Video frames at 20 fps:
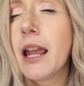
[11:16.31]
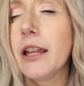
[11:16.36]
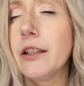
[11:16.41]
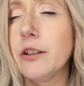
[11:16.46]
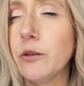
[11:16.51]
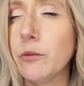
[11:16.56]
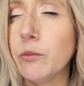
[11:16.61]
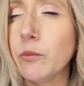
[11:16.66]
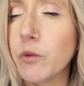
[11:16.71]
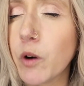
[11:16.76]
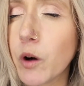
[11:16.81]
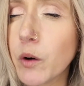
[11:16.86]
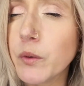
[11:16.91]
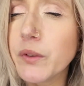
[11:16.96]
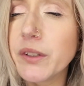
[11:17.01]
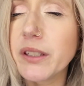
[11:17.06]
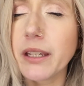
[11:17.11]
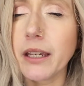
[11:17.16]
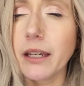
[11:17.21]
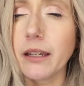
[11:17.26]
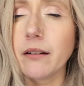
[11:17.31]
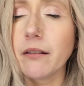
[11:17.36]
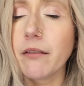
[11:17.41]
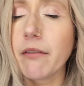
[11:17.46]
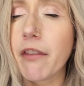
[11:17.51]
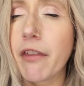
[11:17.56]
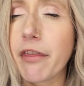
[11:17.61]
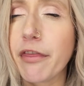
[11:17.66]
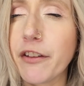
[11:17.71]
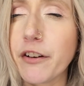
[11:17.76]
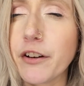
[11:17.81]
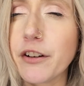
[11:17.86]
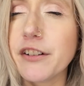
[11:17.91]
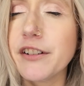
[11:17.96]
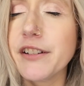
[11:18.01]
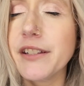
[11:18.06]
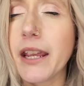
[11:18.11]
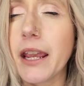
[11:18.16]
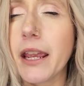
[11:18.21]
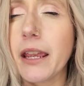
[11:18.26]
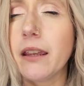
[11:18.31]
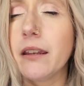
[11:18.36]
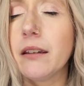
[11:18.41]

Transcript: that you rose again on the third day.